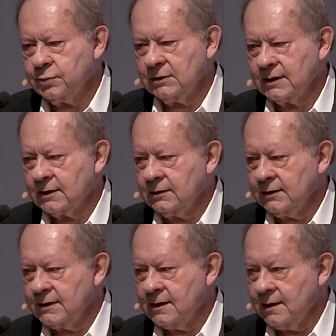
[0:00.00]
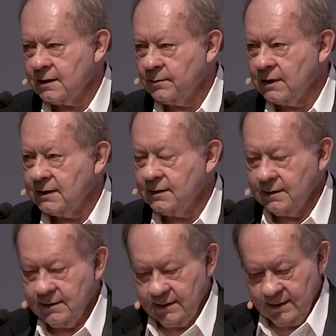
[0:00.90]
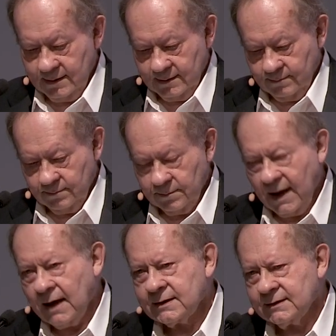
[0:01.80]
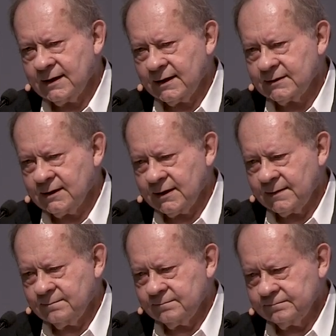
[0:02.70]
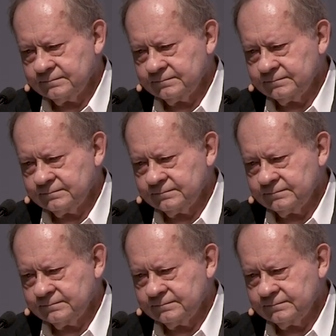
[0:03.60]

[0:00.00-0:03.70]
political economy back at that time.